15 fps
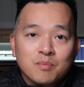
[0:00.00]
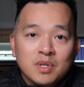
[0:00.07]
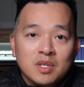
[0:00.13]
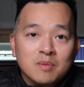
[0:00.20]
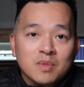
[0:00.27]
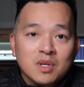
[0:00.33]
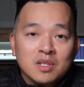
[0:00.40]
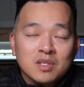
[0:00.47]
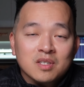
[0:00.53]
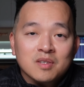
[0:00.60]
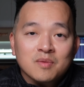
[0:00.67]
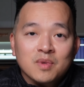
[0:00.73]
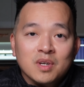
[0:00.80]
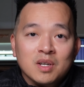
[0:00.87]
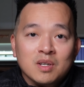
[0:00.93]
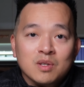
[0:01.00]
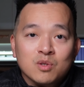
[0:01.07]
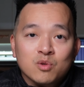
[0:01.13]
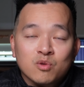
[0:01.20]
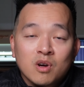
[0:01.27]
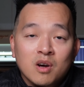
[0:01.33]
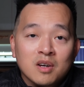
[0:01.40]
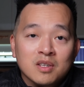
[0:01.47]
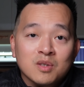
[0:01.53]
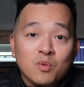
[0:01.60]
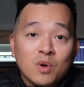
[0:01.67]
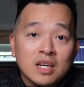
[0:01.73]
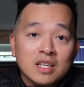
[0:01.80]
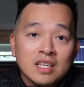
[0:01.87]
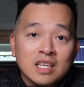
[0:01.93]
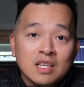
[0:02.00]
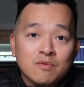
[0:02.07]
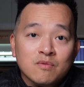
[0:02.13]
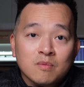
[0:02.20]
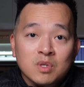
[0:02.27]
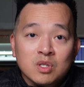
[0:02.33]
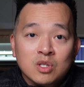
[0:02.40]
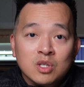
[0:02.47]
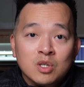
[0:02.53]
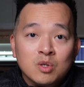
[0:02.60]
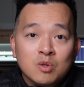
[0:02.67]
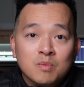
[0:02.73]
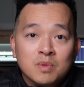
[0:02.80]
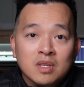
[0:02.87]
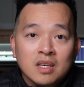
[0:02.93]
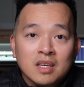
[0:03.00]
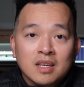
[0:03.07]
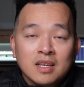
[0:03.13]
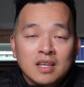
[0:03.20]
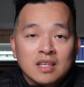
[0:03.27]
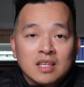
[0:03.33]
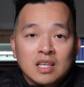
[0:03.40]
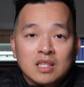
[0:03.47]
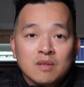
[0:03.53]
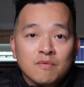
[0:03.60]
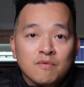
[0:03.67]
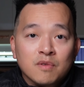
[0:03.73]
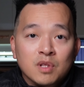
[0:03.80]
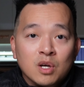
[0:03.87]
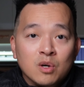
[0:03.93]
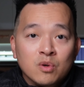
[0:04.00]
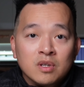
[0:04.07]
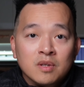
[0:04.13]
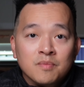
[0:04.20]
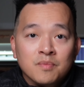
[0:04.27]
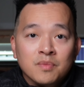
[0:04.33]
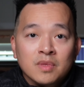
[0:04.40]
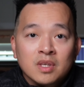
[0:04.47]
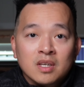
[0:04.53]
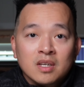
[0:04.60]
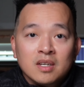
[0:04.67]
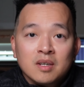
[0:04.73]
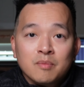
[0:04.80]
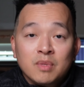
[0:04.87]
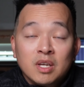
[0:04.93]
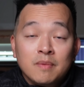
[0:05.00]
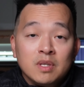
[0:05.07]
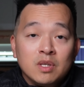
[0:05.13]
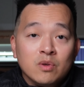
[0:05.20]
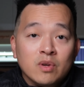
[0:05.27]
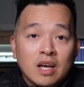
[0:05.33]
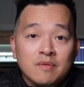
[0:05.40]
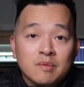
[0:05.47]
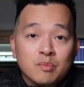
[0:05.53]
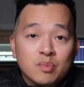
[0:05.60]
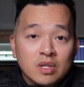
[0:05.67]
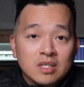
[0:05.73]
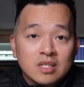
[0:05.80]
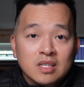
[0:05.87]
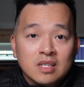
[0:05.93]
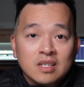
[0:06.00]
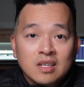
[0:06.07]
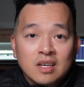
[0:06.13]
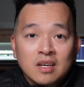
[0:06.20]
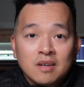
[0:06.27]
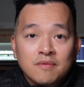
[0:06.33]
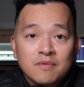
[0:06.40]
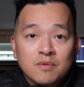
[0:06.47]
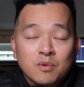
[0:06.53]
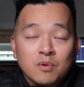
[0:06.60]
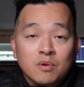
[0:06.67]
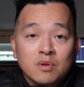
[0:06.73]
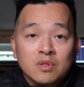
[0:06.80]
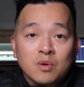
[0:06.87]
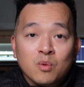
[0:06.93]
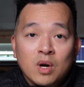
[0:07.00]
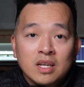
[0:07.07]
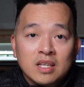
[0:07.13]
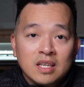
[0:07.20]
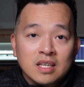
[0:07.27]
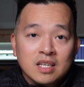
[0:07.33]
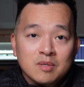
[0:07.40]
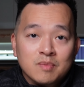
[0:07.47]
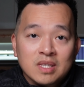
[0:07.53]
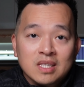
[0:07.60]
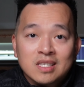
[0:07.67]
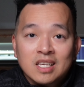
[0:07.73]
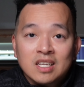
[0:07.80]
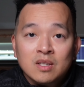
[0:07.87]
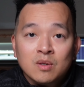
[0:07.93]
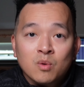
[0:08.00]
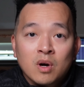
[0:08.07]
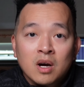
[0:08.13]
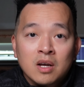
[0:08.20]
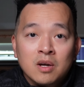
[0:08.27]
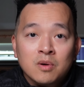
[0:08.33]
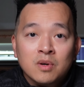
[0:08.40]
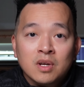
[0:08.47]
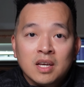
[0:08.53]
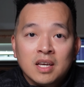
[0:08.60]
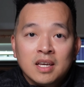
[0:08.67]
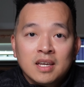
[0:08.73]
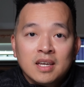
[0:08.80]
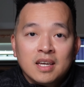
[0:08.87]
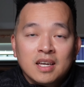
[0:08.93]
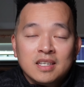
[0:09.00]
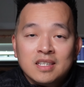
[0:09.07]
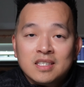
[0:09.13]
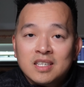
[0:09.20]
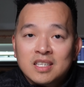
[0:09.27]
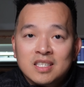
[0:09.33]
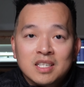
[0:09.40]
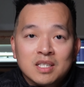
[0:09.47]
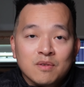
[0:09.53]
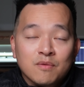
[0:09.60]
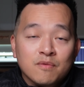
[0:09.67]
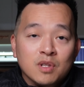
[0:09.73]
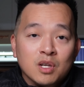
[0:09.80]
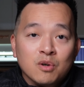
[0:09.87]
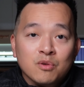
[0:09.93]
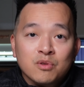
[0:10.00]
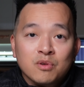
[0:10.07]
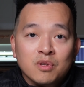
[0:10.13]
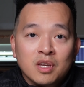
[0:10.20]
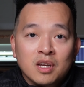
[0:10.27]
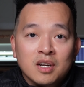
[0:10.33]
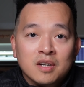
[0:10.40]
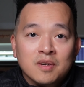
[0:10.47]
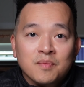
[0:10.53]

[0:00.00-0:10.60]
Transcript: pretty much draws the white ink from the tubes, get them flowing. Maybe you haven't printed enough or the white ink has been sitting a while and it just needs to flow through there.